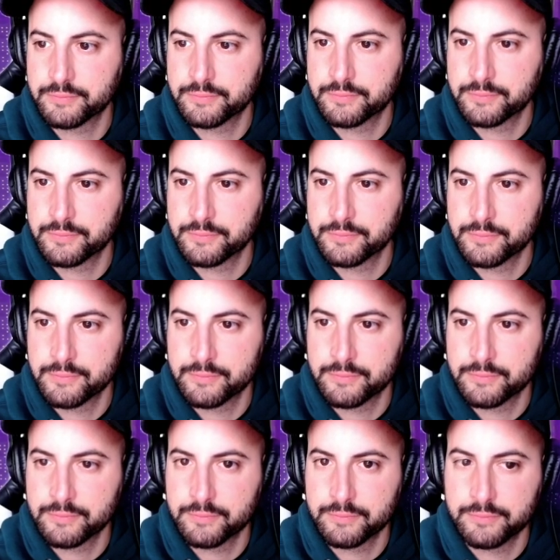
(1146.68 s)

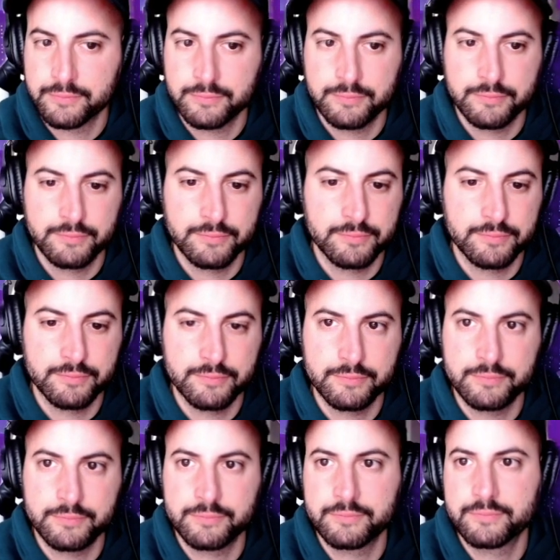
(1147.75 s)

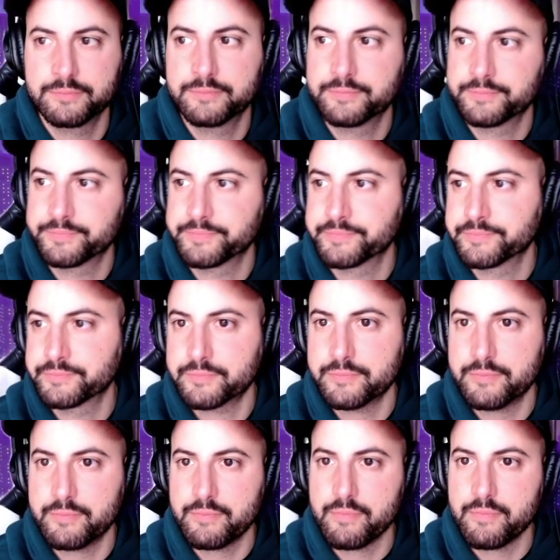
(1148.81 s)

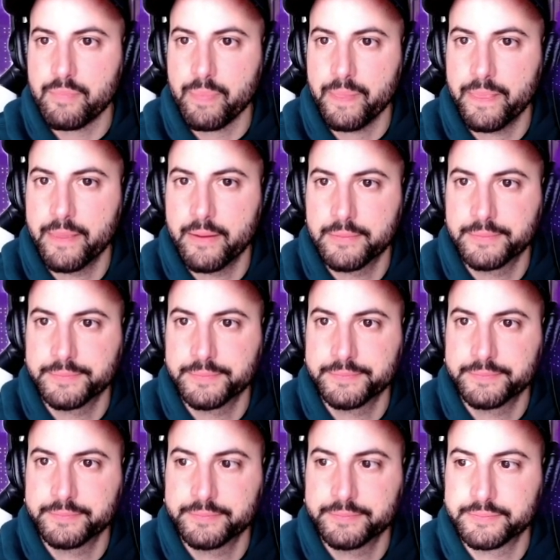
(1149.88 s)

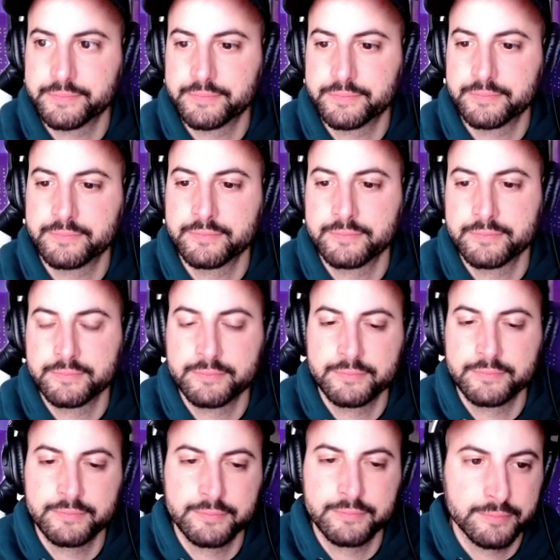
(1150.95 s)

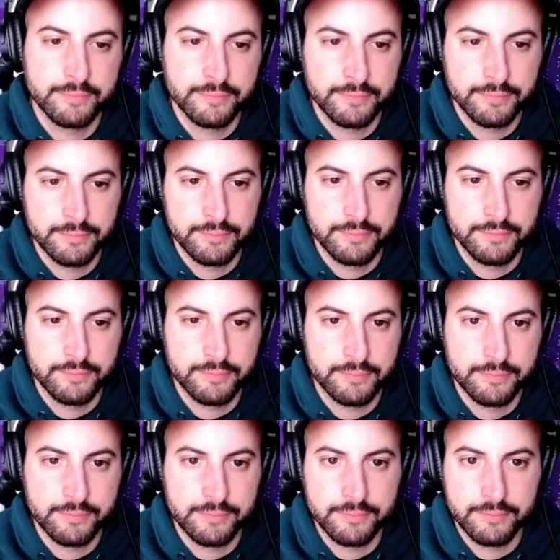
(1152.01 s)

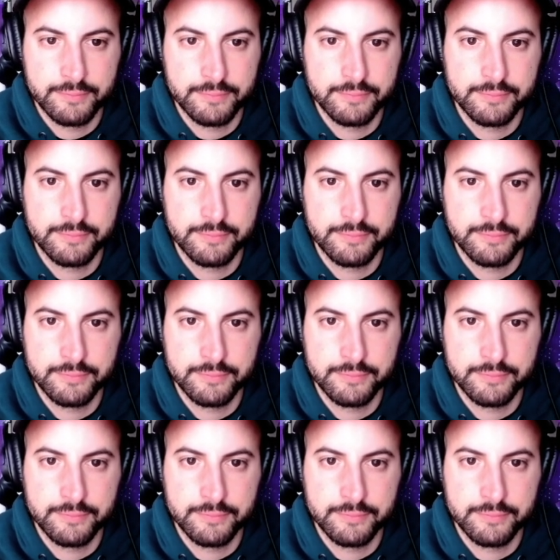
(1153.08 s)
(not speaking)